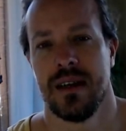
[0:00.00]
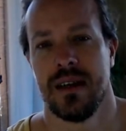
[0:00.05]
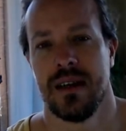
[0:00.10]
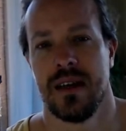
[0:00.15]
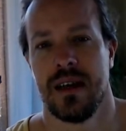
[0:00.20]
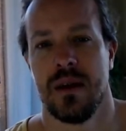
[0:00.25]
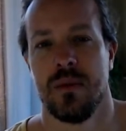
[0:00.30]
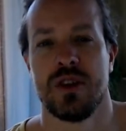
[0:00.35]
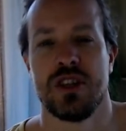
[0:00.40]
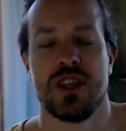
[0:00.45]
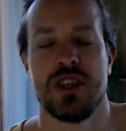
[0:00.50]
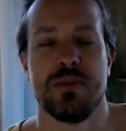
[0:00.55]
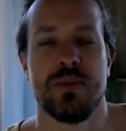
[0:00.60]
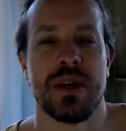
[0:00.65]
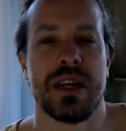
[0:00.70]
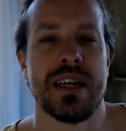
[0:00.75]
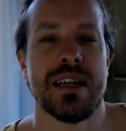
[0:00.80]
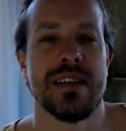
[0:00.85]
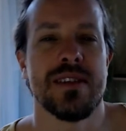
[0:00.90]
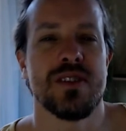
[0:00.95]
And when she
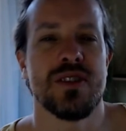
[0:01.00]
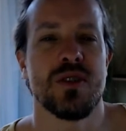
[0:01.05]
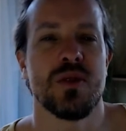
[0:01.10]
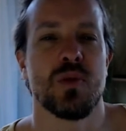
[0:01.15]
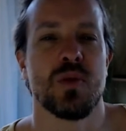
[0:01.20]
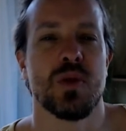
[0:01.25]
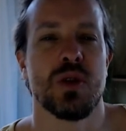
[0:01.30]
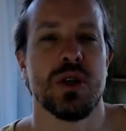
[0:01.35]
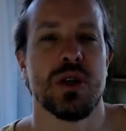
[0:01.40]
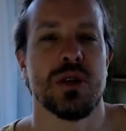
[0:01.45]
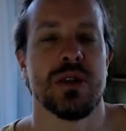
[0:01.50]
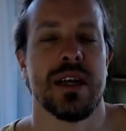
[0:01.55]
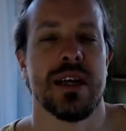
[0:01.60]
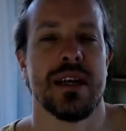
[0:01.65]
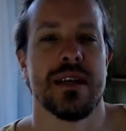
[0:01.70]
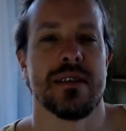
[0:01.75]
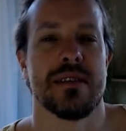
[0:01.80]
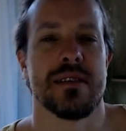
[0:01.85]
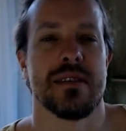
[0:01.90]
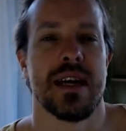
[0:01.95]
begins to
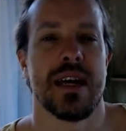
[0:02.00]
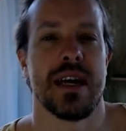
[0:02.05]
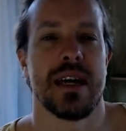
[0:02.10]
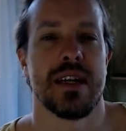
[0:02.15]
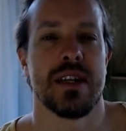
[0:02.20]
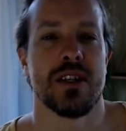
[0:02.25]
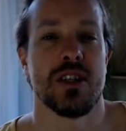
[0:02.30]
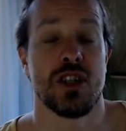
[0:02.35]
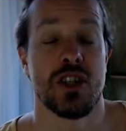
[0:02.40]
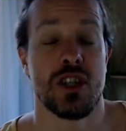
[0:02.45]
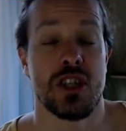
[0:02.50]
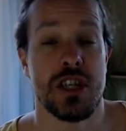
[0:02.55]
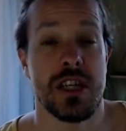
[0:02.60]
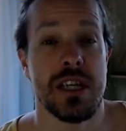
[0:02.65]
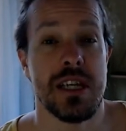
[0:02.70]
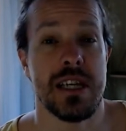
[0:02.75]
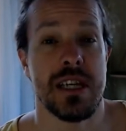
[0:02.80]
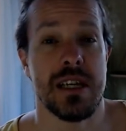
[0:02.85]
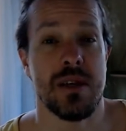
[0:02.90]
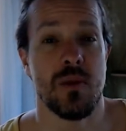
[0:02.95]
realize that
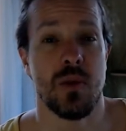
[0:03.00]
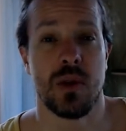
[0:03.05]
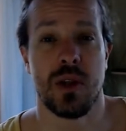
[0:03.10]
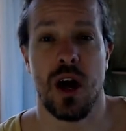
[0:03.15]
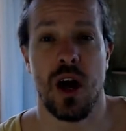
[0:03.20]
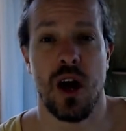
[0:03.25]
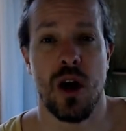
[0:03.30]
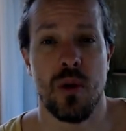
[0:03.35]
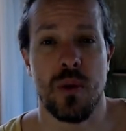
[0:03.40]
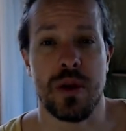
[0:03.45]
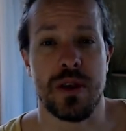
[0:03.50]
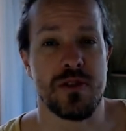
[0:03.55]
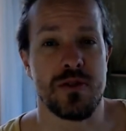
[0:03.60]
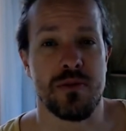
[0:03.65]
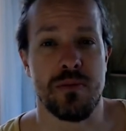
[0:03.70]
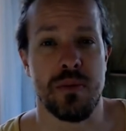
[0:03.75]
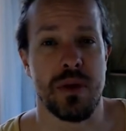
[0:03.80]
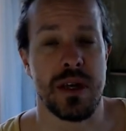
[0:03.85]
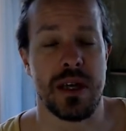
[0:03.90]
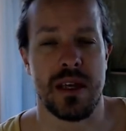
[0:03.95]
she will always
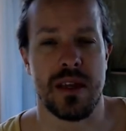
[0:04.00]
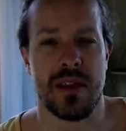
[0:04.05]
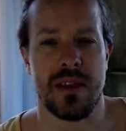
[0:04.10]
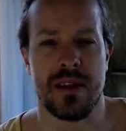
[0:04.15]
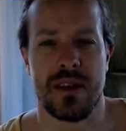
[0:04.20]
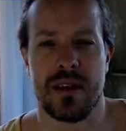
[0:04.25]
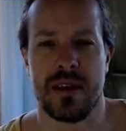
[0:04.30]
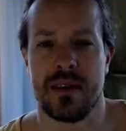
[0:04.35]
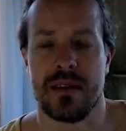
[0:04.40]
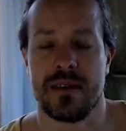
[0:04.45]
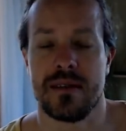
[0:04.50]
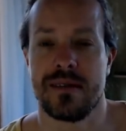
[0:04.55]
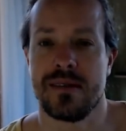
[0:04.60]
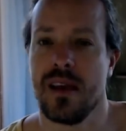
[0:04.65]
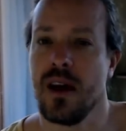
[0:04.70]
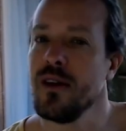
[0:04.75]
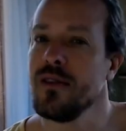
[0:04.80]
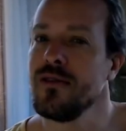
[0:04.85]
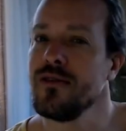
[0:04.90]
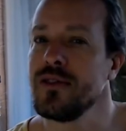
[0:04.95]
be the
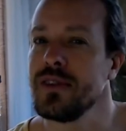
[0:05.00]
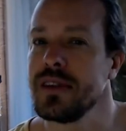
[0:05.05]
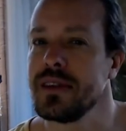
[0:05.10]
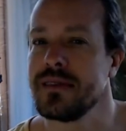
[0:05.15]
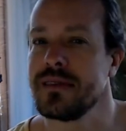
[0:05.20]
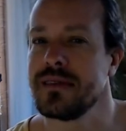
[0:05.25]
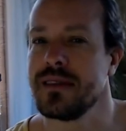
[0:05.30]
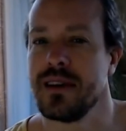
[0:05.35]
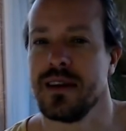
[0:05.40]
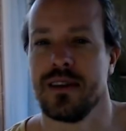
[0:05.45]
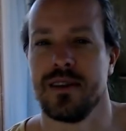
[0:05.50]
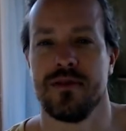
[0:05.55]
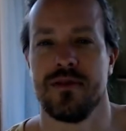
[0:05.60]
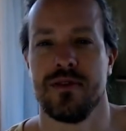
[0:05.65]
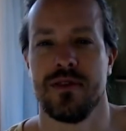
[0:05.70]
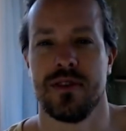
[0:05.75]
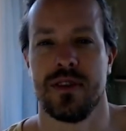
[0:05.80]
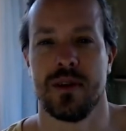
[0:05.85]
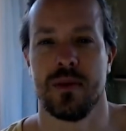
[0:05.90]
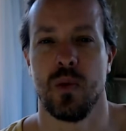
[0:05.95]
selfless self,
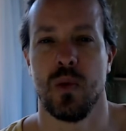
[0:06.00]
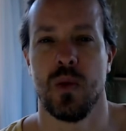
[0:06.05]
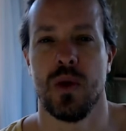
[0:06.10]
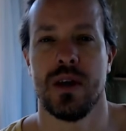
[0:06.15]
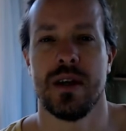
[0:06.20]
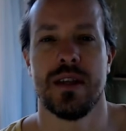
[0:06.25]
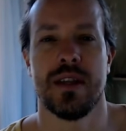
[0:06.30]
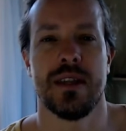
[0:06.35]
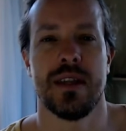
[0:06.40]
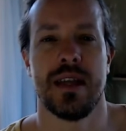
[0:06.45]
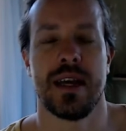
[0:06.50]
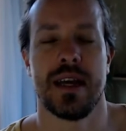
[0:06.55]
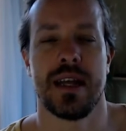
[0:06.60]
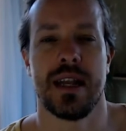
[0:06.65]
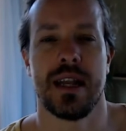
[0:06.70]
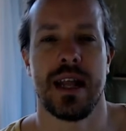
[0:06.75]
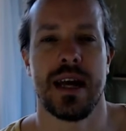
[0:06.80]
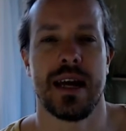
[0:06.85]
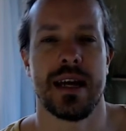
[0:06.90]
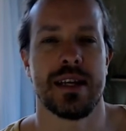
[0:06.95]
the one that
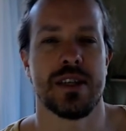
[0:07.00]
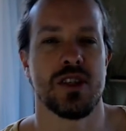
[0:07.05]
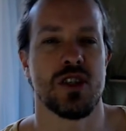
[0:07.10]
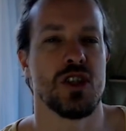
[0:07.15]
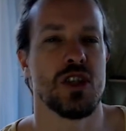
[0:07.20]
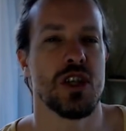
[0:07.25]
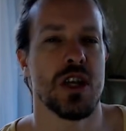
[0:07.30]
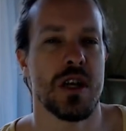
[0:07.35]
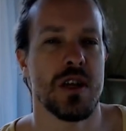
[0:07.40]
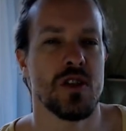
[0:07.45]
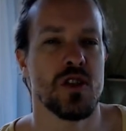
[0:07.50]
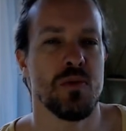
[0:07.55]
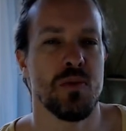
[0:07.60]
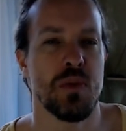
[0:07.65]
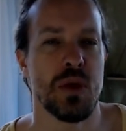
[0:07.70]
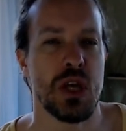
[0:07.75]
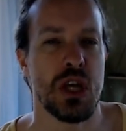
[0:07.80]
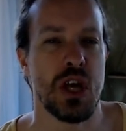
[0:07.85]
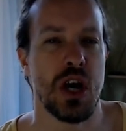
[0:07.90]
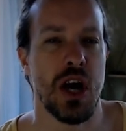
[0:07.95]
lies just
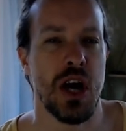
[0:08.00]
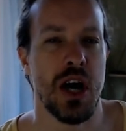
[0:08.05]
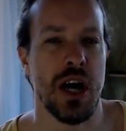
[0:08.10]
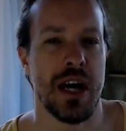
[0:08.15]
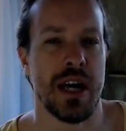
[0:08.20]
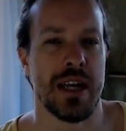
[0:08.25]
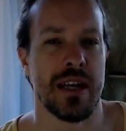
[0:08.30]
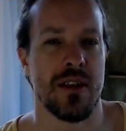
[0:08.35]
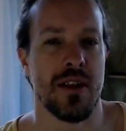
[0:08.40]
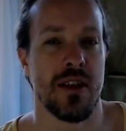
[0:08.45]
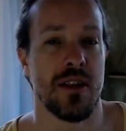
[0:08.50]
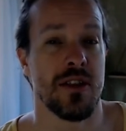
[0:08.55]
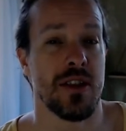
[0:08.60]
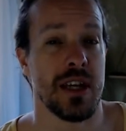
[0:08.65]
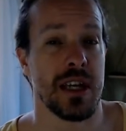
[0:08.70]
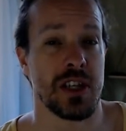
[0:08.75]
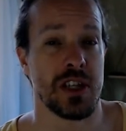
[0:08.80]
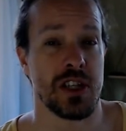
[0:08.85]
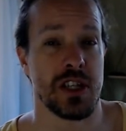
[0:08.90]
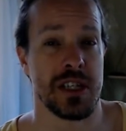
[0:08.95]
beyond the
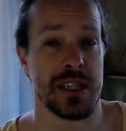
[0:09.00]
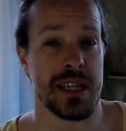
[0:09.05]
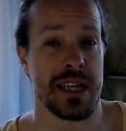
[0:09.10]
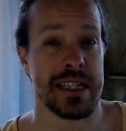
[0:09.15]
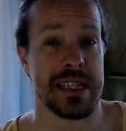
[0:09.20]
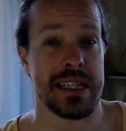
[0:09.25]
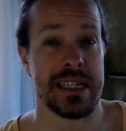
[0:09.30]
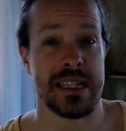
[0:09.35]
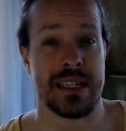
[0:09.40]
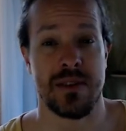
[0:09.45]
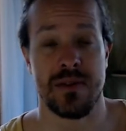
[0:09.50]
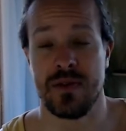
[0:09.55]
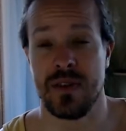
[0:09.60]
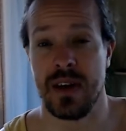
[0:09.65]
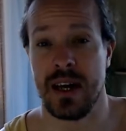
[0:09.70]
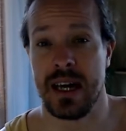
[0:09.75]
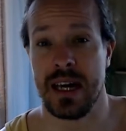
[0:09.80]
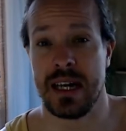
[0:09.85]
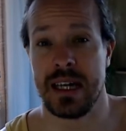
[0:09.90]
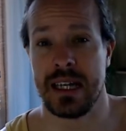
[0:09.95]
thing she's
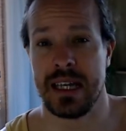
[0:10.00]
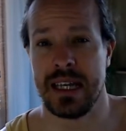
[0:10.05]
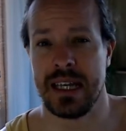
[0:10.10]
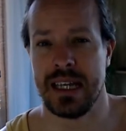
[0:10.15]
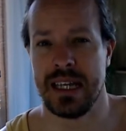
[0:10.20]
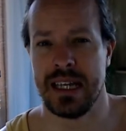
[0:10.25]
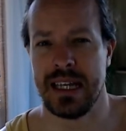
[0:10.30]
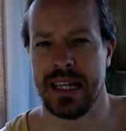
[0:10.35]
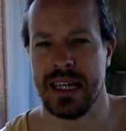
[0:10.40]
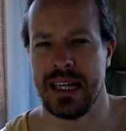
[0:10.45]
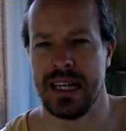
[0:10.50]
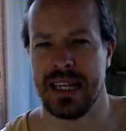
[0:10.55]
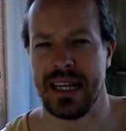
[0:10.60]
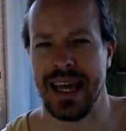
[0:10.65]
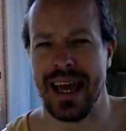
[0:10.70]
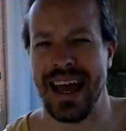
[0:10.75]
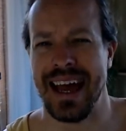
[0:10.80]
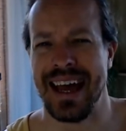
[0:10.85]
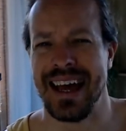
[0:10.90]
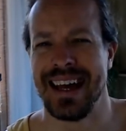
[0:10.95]
identified in and
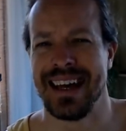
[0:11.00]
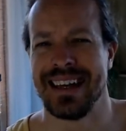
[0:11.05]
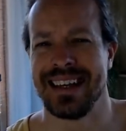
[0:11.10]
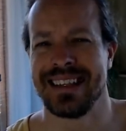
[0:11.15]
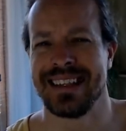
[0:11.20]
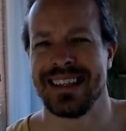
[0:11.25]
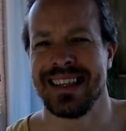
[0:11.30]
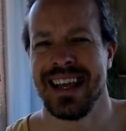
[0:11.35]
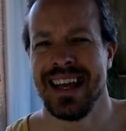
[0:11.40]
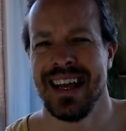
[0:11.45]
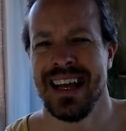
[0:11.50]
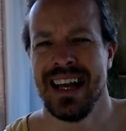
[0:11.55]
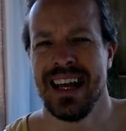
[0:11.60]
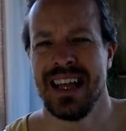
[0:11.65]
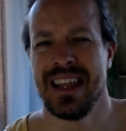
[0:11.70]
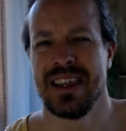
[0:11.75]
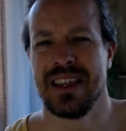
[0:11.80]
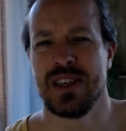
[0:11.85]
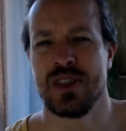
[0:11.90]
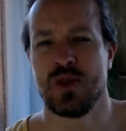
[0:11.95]
as,
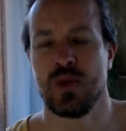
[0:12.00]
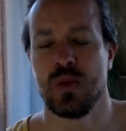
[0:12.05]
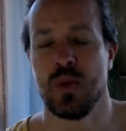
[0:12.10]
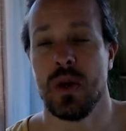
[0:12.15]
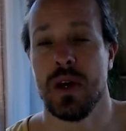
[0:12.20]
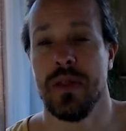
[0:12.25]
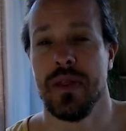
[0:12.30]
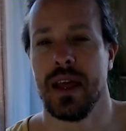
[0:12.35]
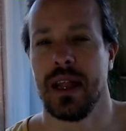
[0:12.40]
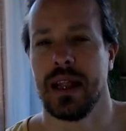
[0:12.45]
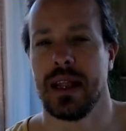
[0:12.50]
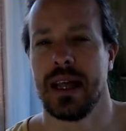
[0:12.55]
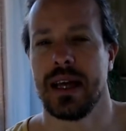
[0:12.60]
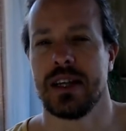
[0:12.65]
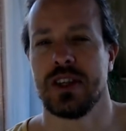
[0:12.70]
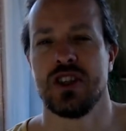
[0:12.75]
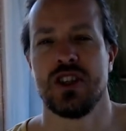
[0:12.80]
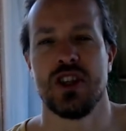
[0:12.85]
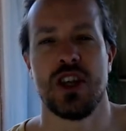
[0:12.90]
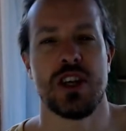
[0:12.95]
this one that lies
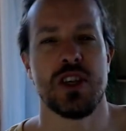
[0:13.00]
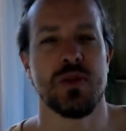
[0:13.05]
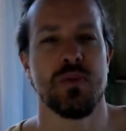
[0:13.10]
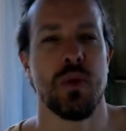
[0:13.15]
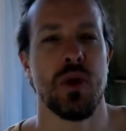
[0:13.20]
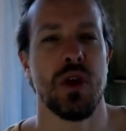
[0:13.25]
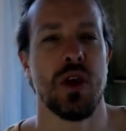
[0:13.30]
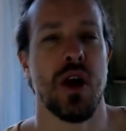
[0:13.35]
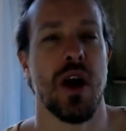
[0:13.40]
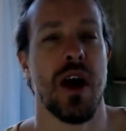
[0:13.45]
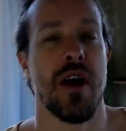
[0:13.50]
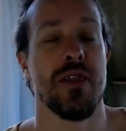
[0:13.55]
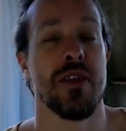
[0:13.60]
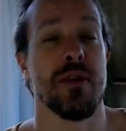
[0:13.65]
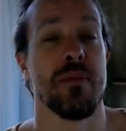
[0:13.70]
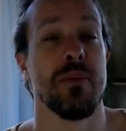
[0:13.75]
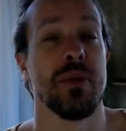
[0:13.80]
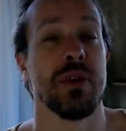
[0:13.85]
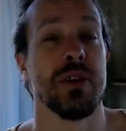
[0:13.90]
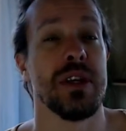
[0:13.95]
just beyond the
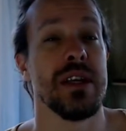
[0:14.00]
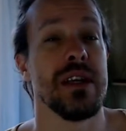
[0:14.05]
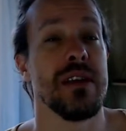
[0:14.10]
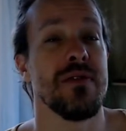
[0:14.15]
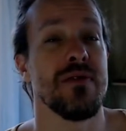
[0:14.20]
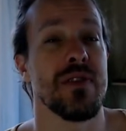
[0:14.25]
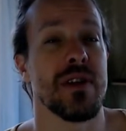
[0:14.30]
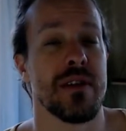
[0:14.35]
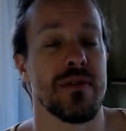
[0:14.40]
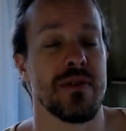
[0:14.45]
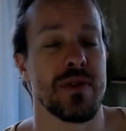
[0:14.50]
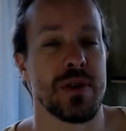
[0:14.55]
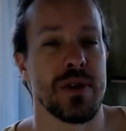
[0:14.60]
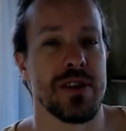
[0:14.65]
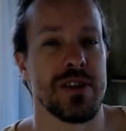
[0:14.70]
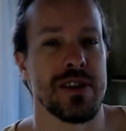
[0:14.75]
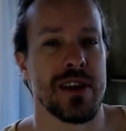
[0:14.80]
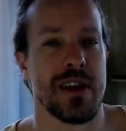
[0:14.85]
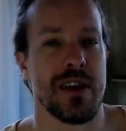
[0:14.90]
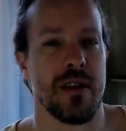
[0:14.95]
belief of
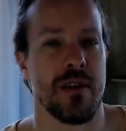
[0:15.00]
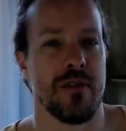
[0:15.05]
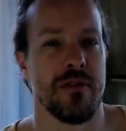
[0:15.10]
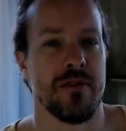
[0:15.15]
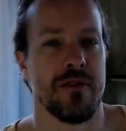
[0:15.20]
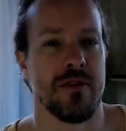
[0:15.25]
herself,